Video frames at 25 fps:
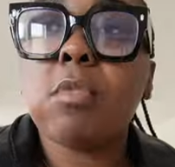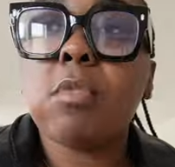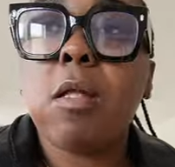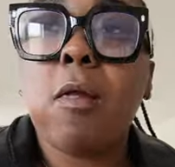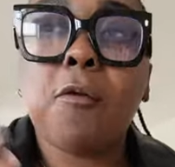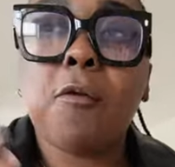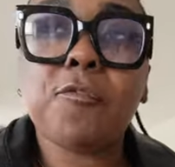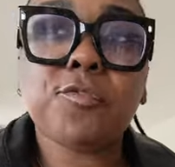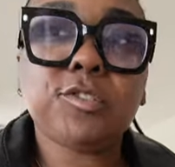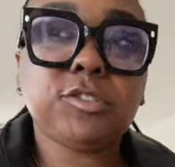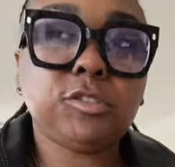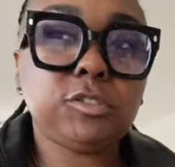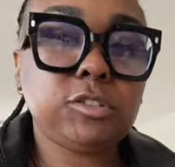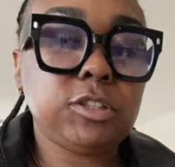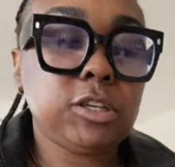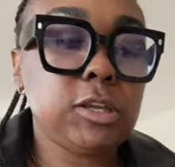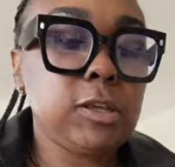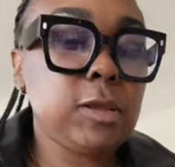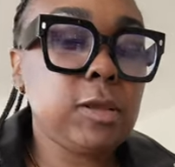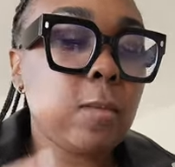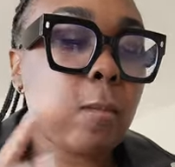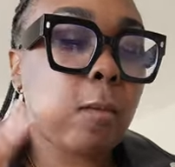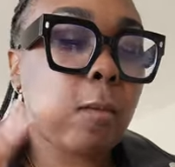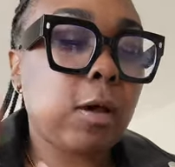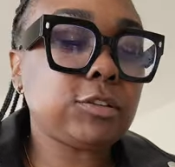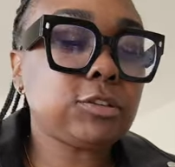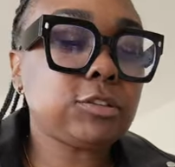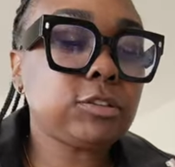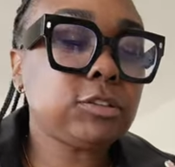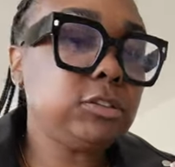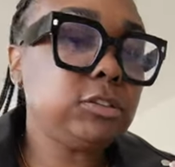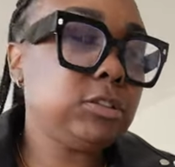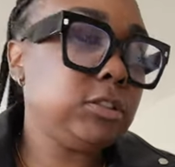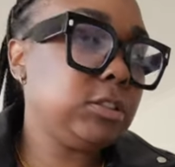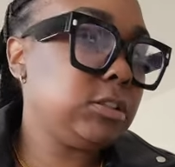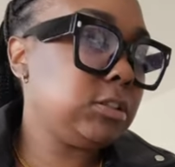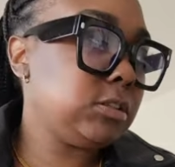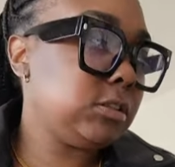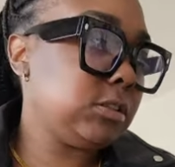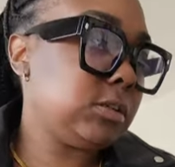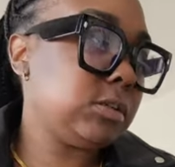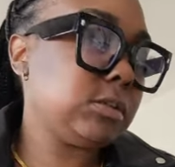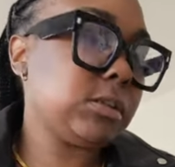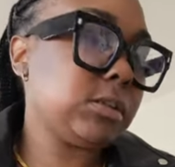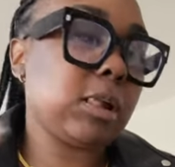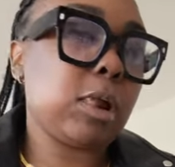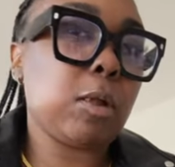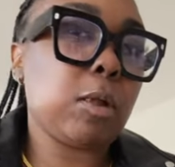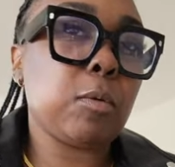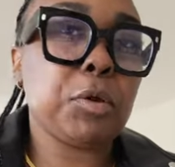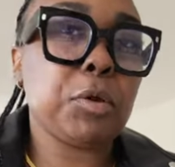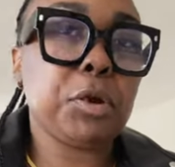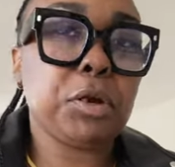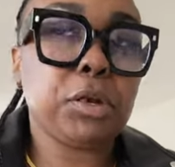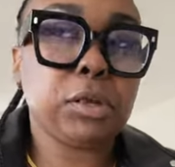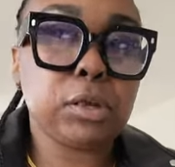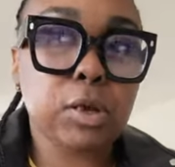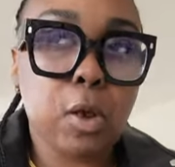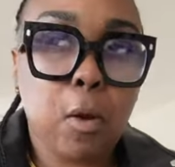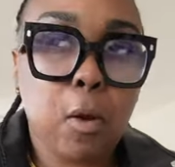I'm gonna eat, wash the dishes, and get ready to